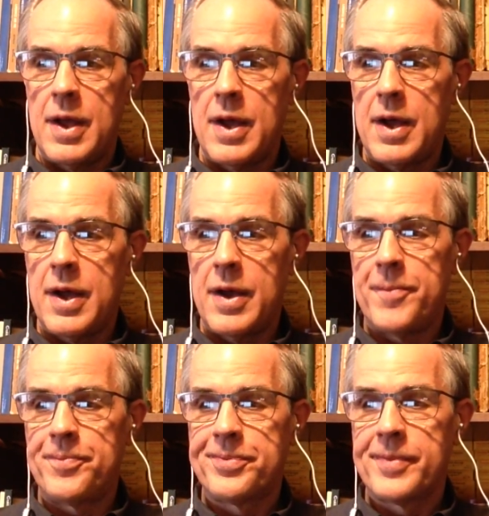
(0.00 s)

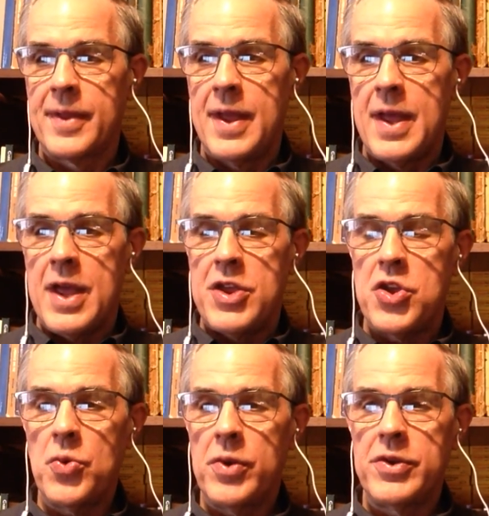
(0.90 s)

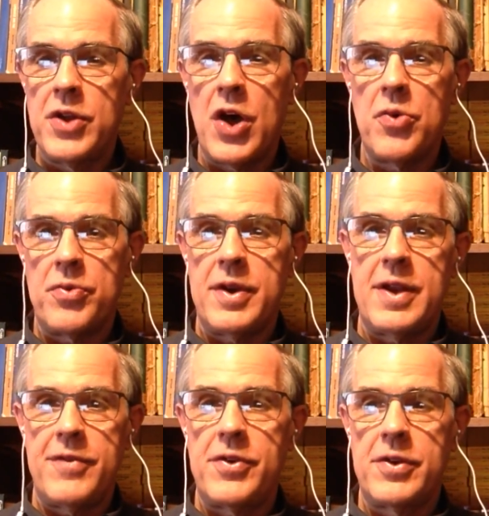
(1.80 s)
You will note,
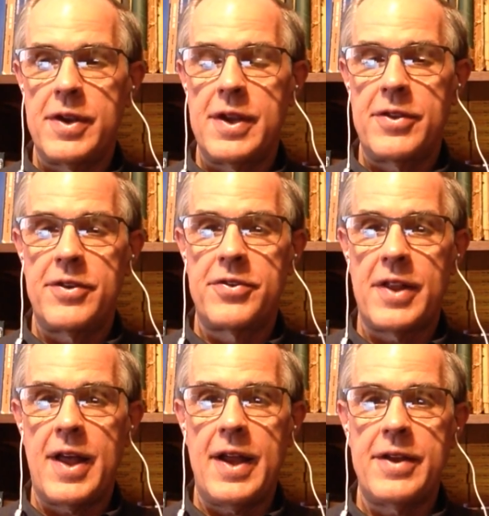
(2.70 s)
if you're looking at the
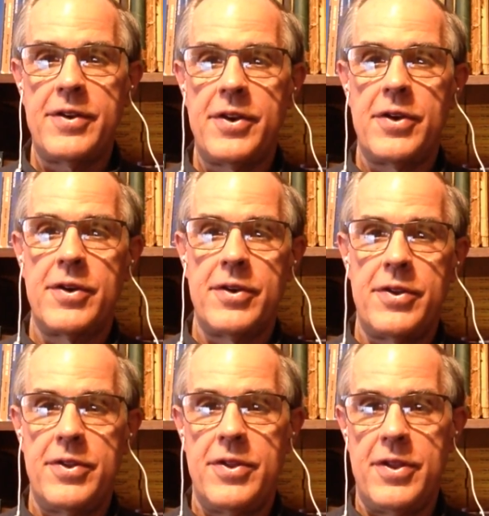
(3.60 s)
slides here, or
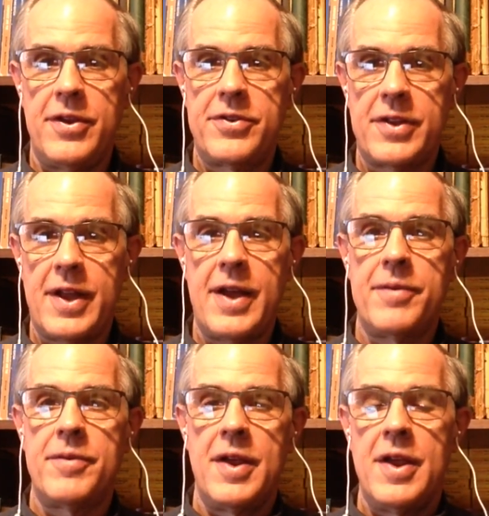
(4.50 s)
this
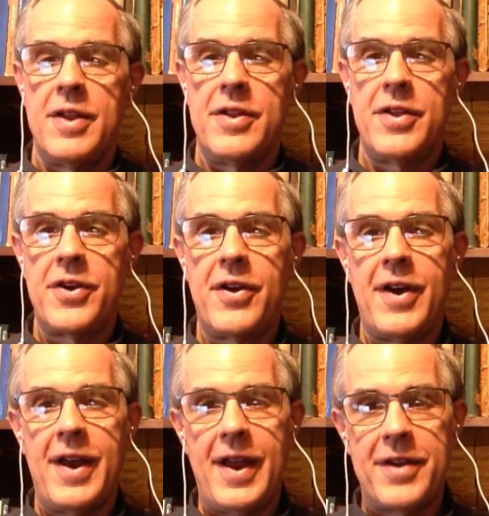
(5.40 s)
slide, that there
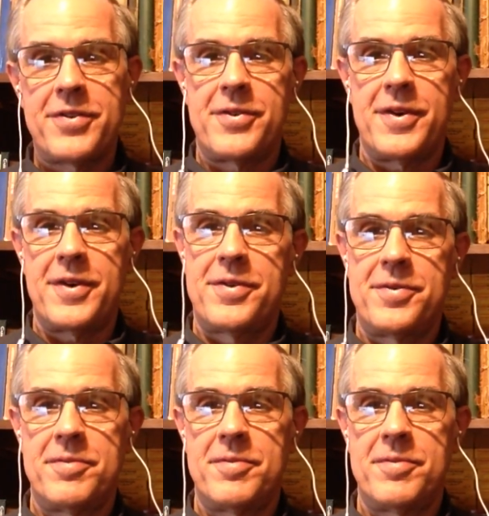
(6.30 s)
are asterisks.